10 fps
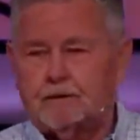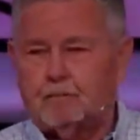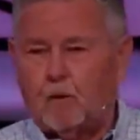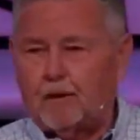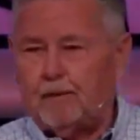
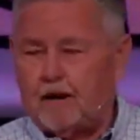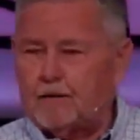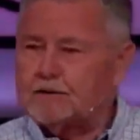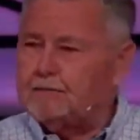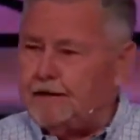The boy
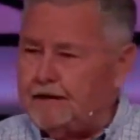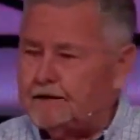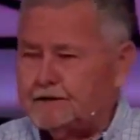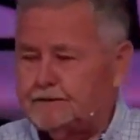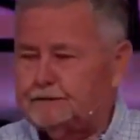apparently was
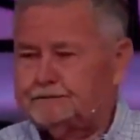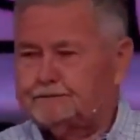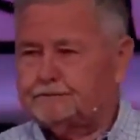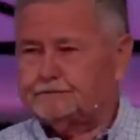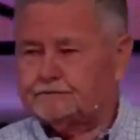obedient,
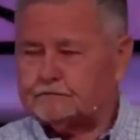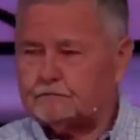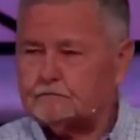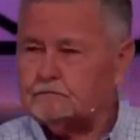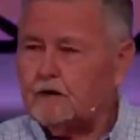
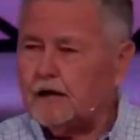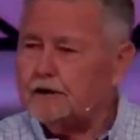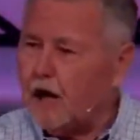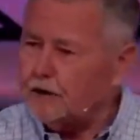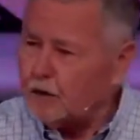
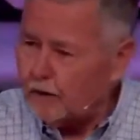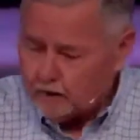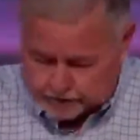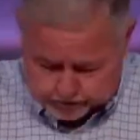not knowing